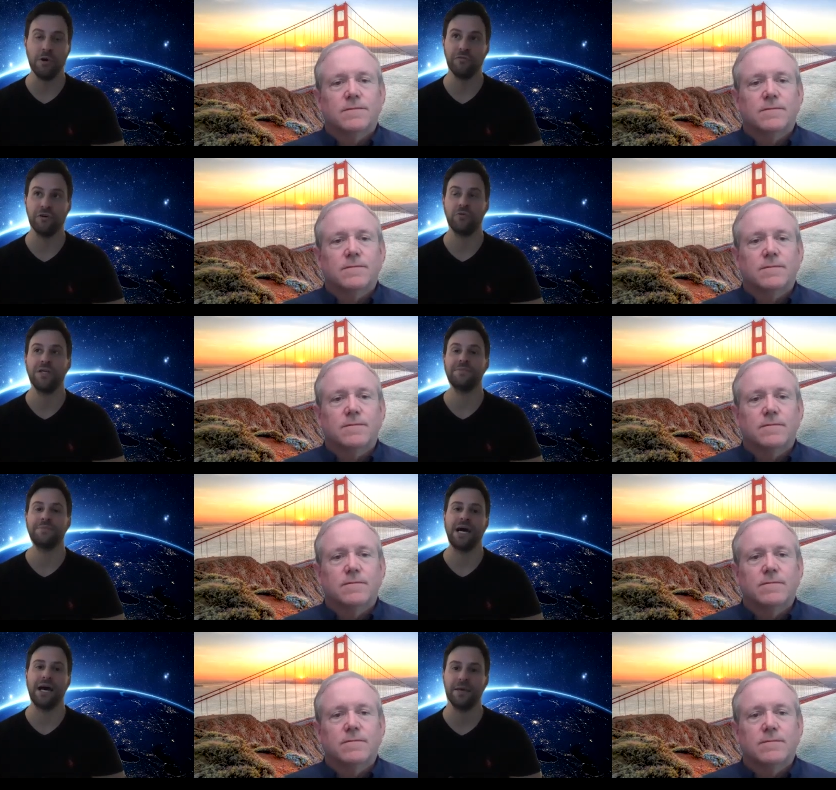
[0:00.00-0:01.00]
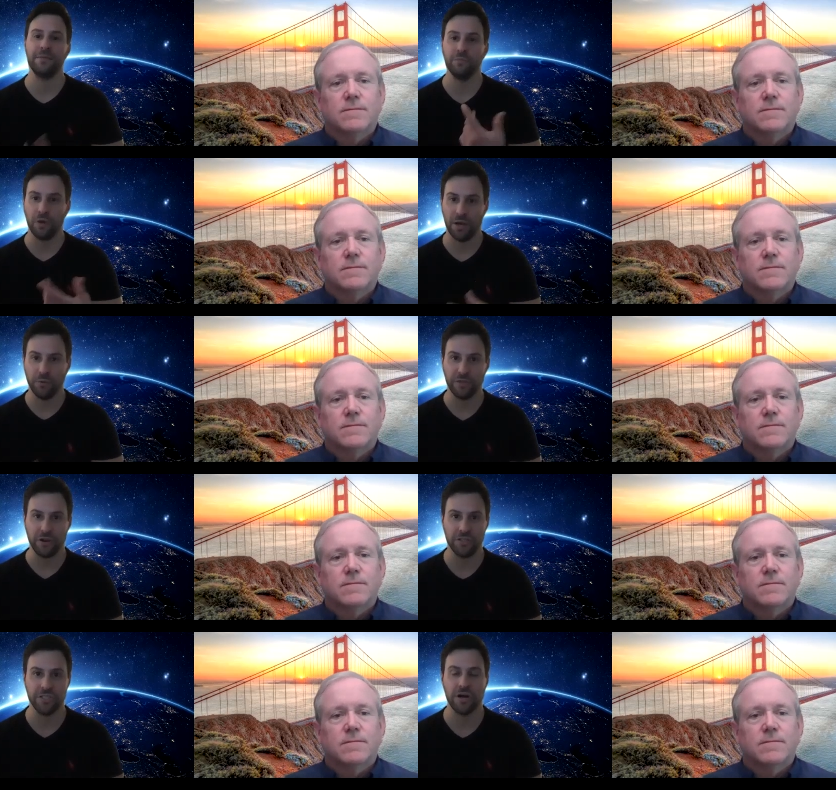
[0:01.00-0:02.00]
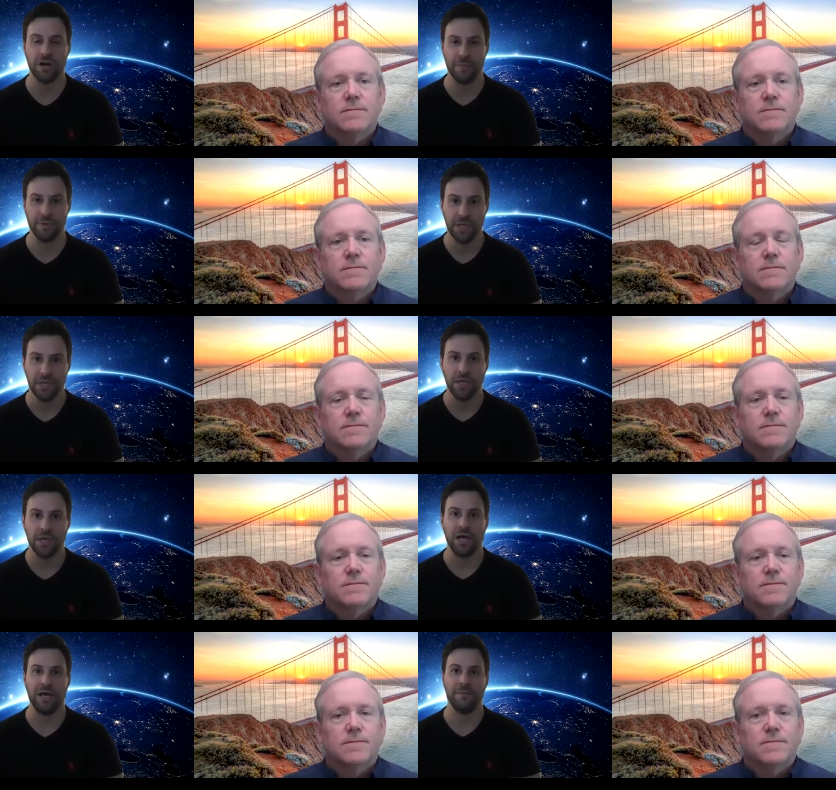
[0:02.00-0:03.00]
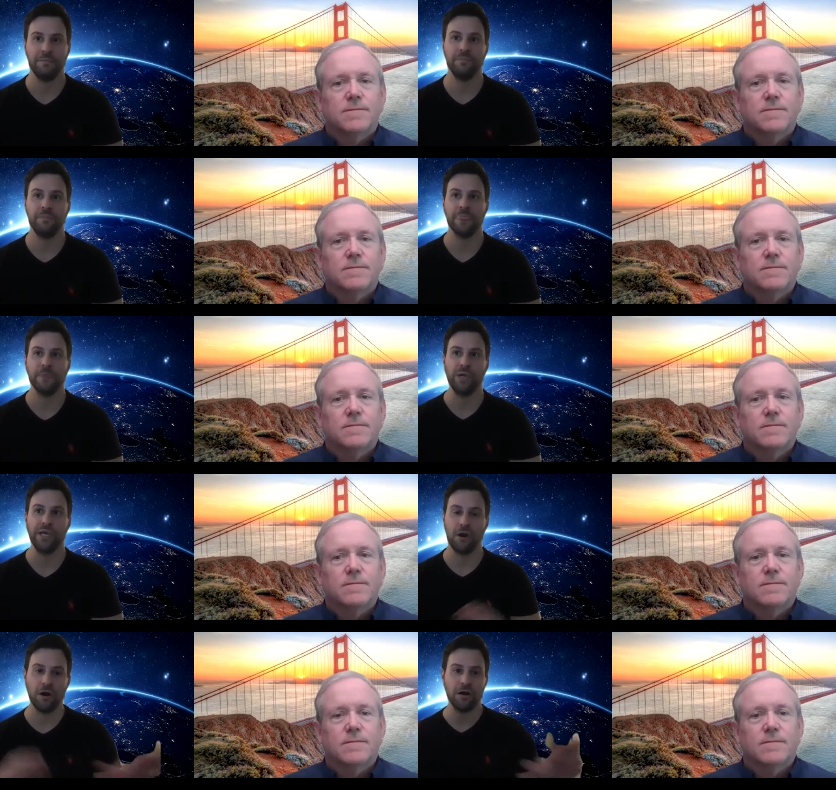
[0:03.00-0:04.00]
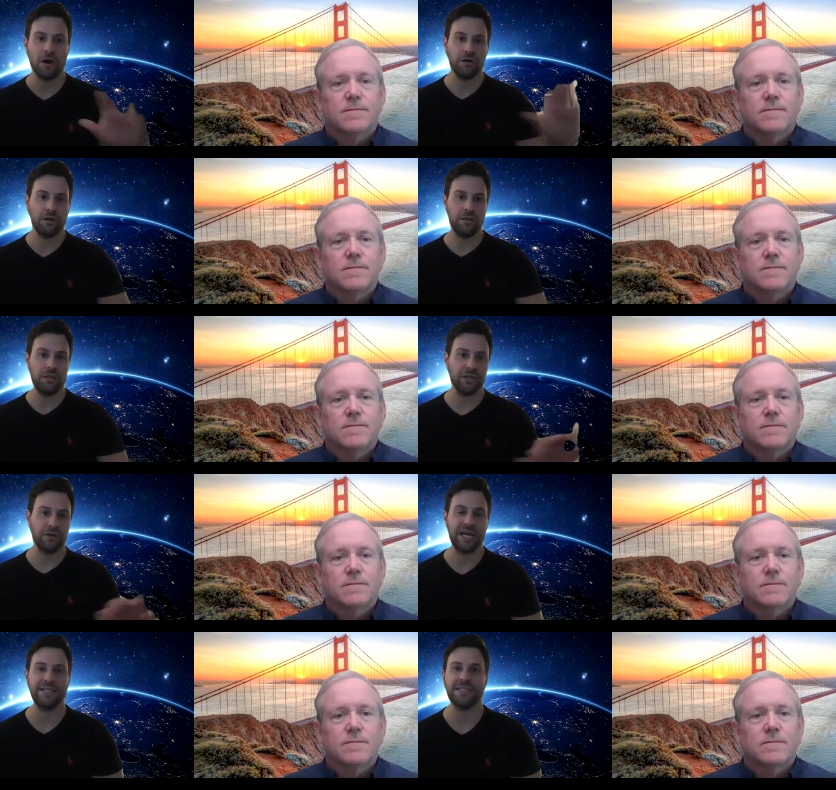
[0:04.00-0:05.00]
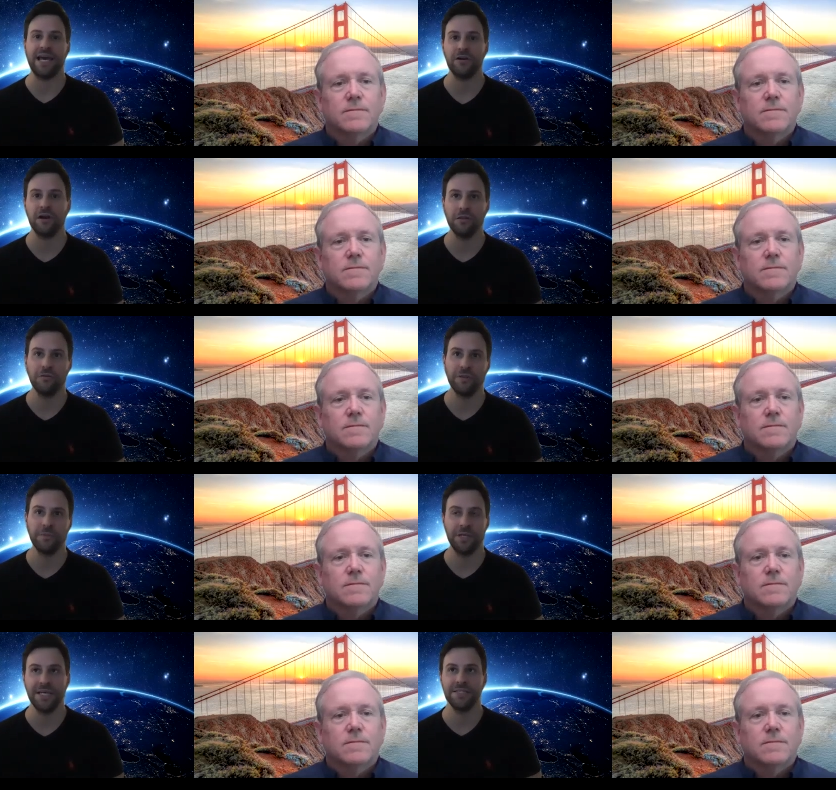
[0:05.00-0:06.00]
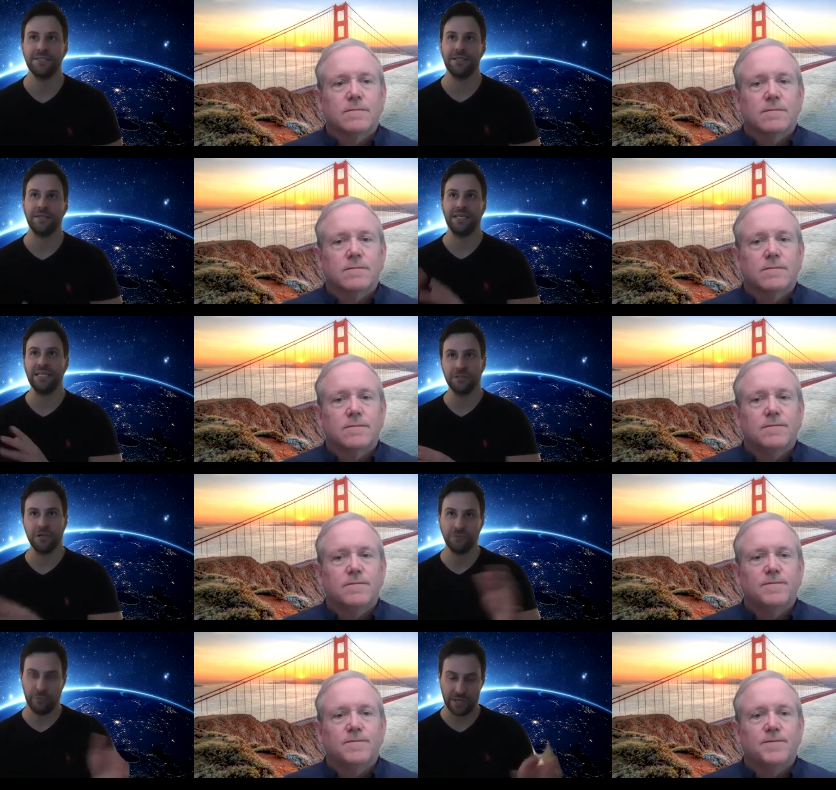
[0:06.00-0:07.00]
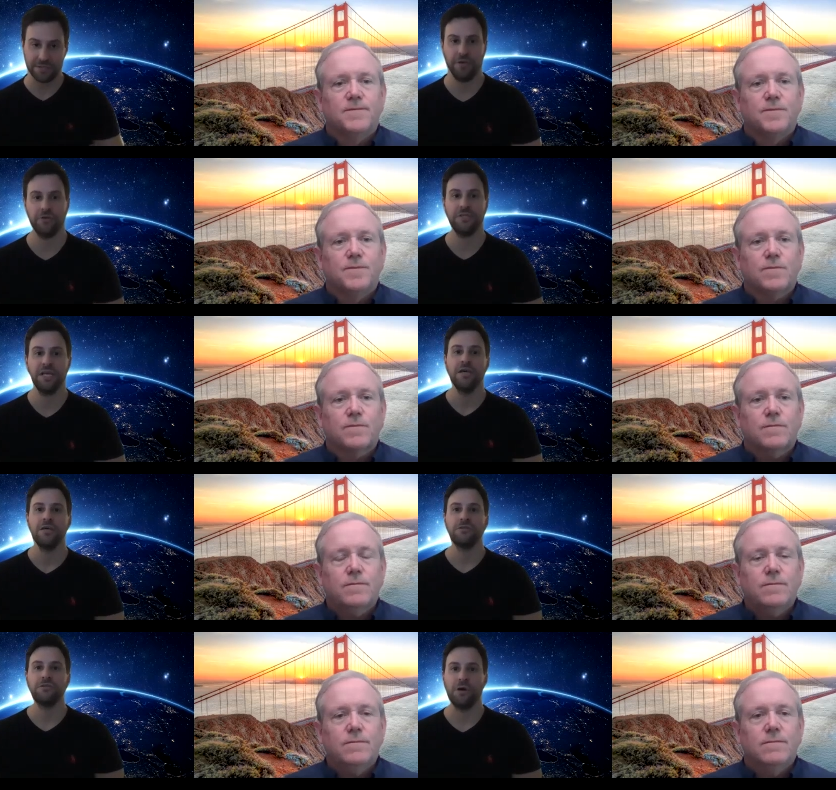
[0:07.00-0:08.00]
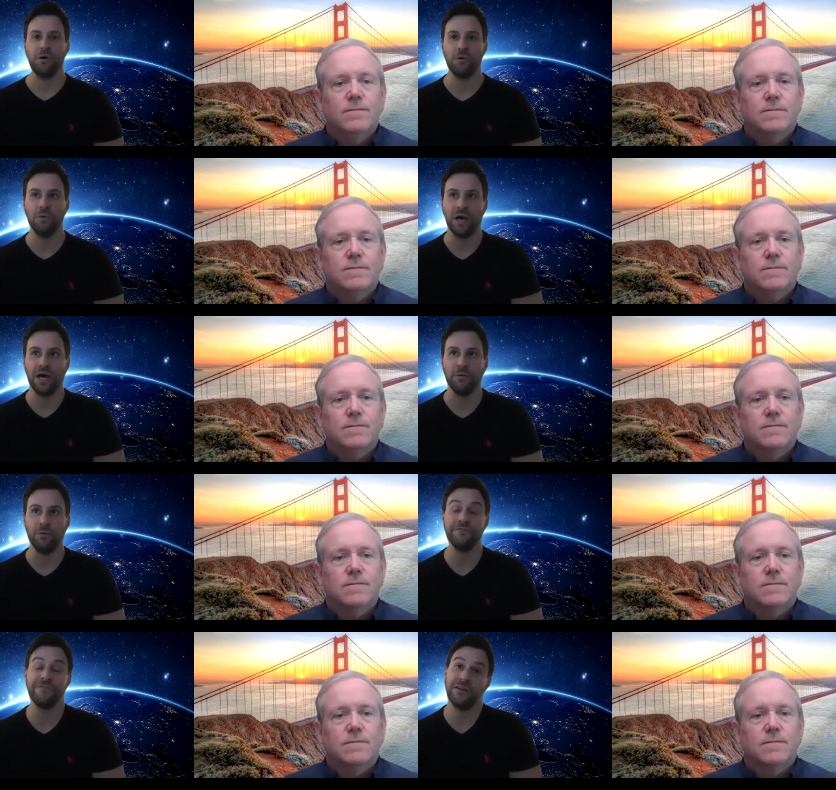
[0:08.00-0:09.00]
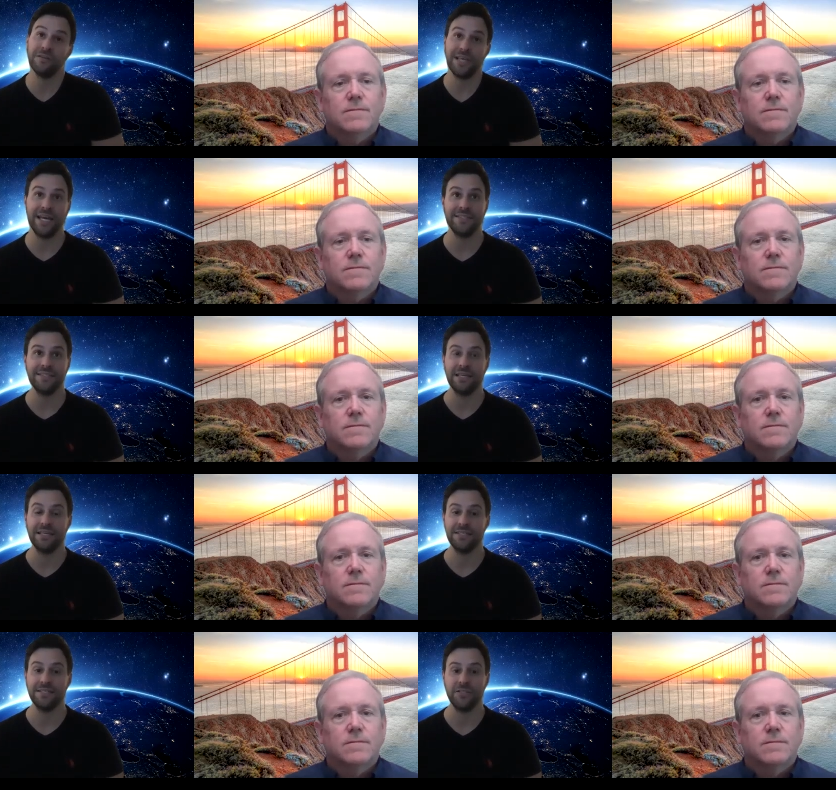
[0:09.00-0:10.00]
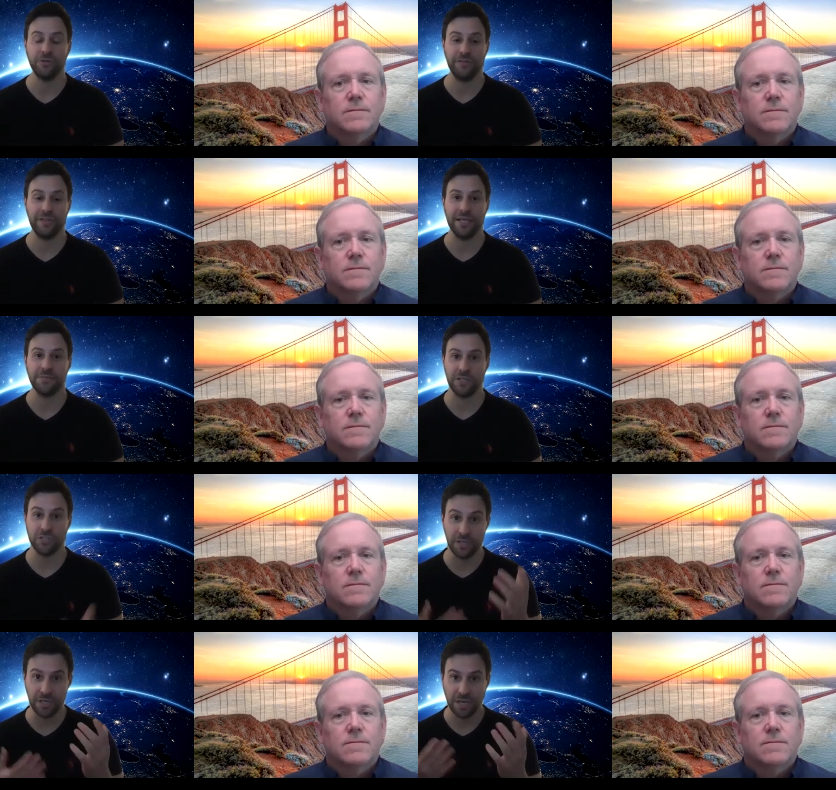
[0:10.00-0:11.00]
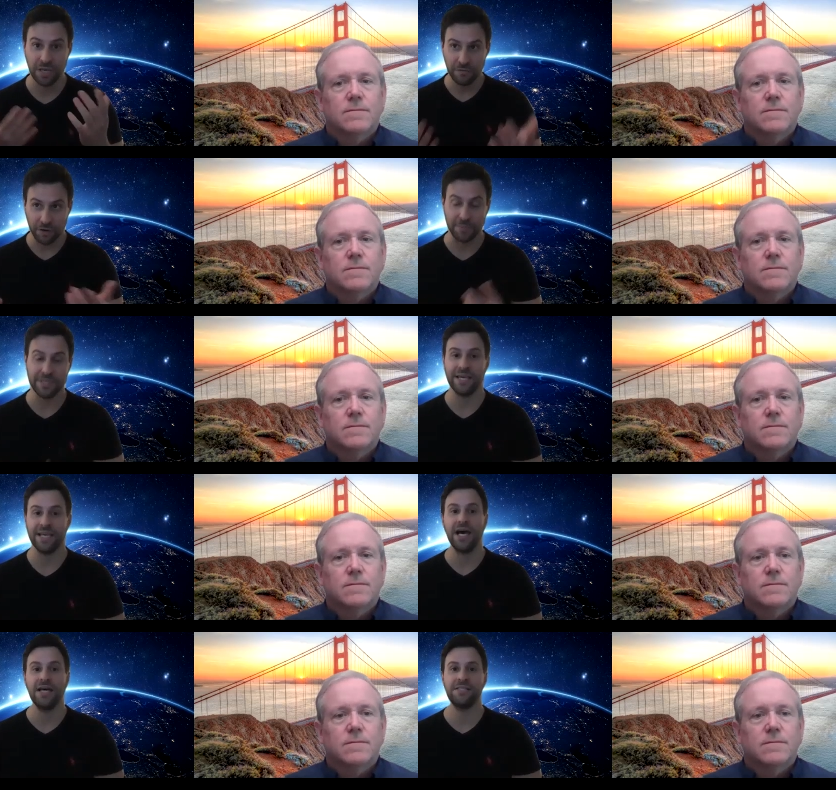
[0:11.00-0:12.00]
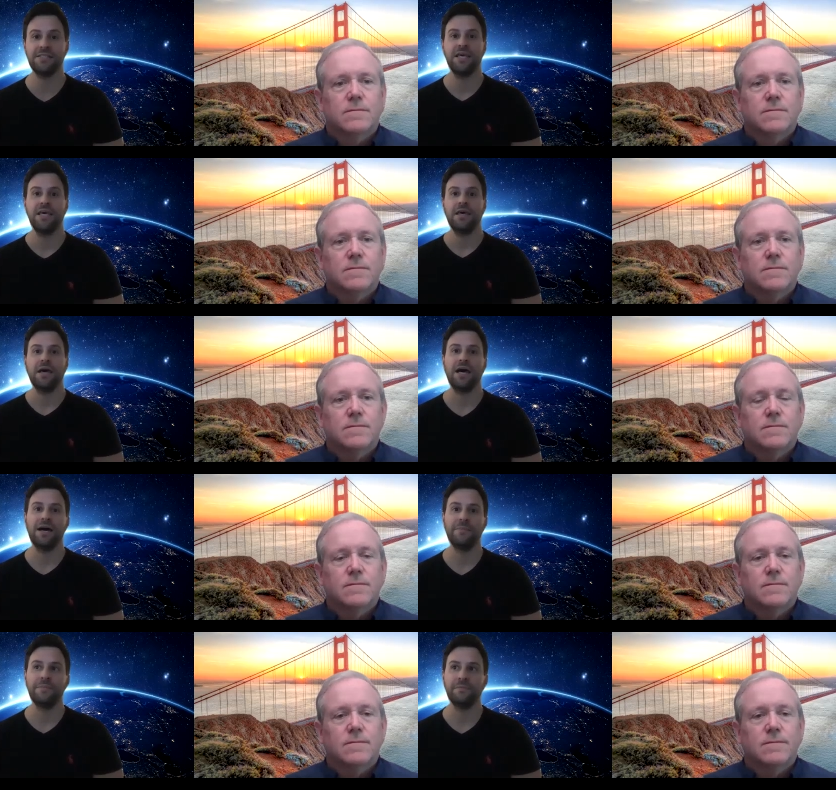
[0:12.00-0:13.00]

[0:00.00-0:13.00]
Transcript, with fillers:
Speaker 1: for quite some time uh, with our startup. Um, we are, you know, kind of scattered all over the place on the East Coast, West Coast. So uh, we found that it's an essential thing, especially for companies like us um,